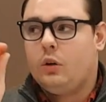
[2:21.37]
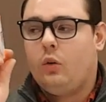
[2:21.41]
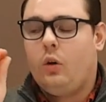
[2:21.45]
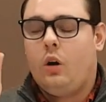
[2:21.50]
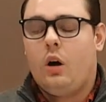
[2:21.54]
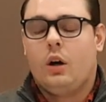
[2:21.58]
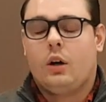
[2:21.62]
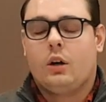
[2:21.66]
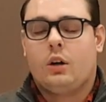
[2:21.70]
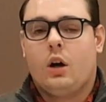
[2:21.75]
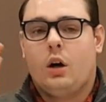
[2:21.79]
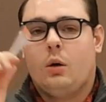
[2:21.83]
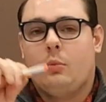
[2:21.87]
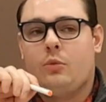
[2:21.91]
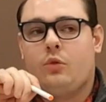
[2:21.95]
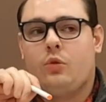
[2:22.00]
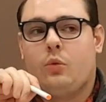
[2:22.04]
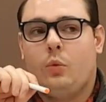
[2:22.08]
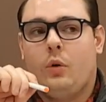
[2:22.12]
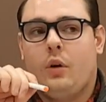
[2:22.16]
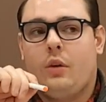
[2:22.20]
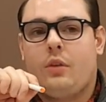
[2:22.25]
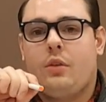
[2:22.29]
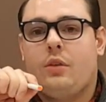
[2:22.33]
along comes
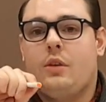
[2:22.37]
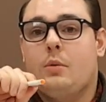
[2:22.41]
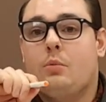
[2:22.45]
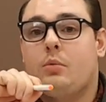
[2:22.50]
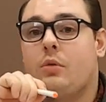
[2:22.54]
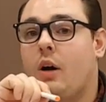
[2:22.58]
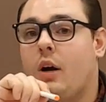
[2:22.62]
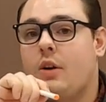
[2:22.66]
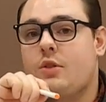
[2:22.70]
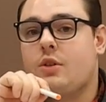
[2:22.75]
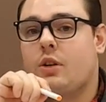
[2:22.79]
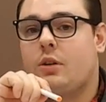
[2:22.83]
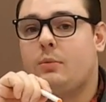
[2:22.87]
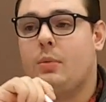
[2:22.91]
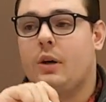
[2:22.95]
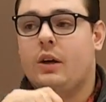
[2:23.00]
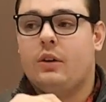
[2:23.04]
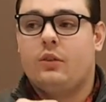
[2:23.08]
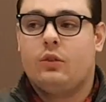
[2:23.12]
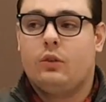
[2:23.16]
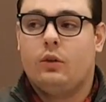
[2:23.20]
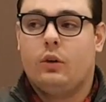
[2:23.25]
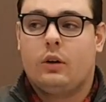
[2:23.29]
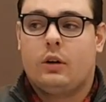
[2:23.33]
with the
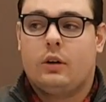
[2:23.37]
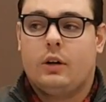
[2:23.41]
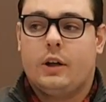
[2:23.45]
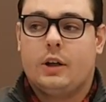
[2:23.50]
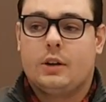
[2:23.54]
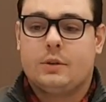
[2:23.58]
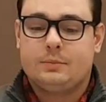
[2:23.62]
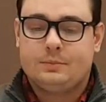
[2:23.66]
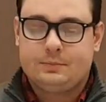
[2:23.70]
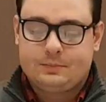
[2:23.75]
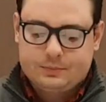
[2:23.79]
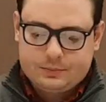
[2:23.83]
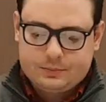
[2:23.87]
project-based learning.